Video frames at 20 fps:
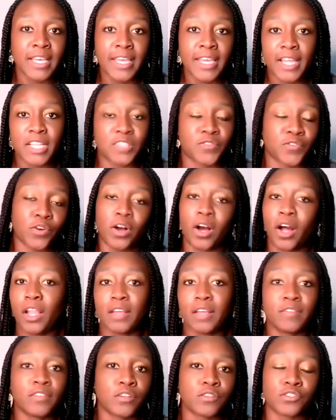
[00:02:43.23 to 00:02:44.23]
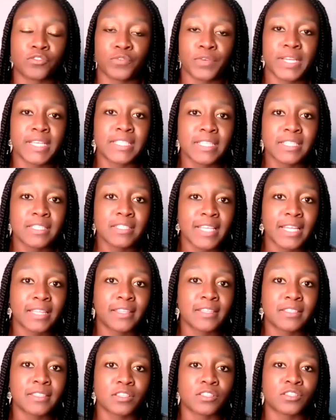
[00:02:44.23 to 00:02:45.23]
It's for all of those reasons that
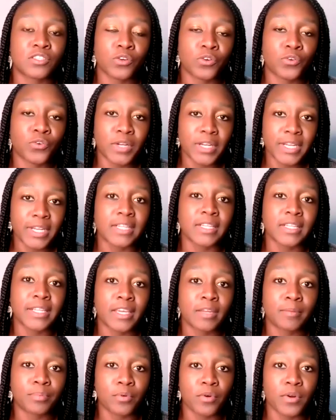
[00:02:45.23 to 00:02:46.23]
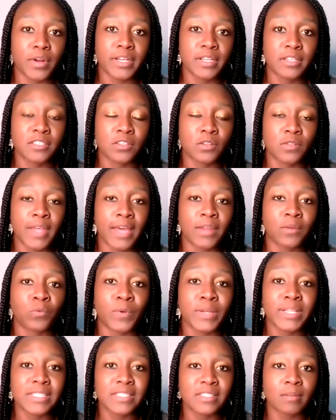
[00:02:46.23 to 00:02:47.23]
this is so critically important, so that
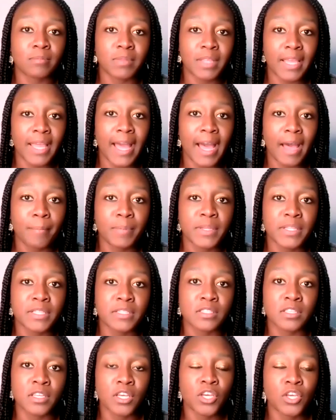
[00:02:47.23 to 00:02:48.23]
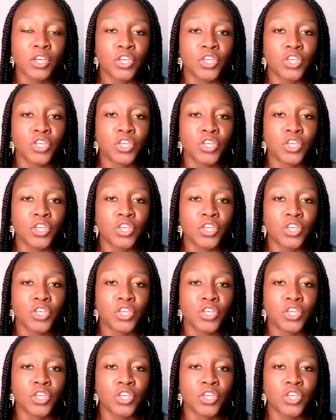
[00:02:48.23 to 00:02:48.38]
when something happens,